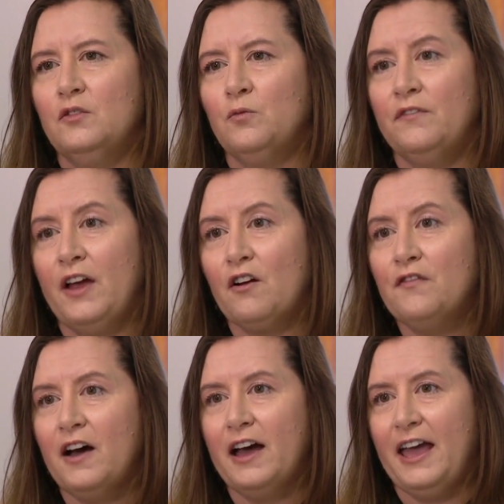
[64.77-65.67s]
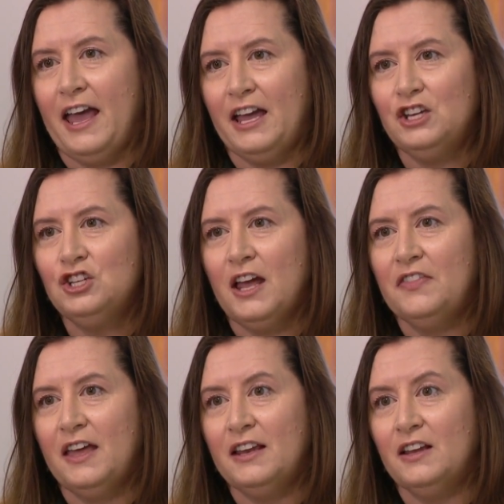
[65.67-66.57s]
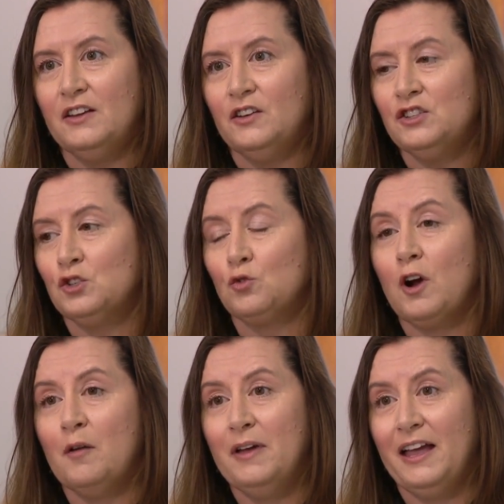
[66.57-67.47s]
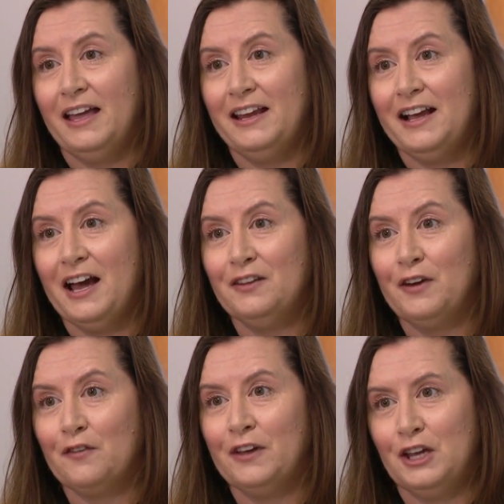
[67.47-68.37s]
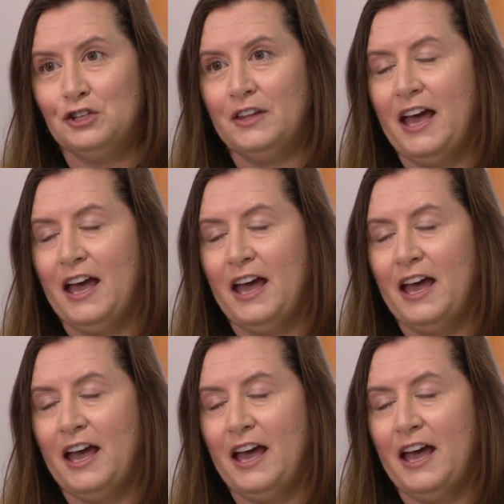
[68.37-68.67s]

verify age and then scrub any kind of verification they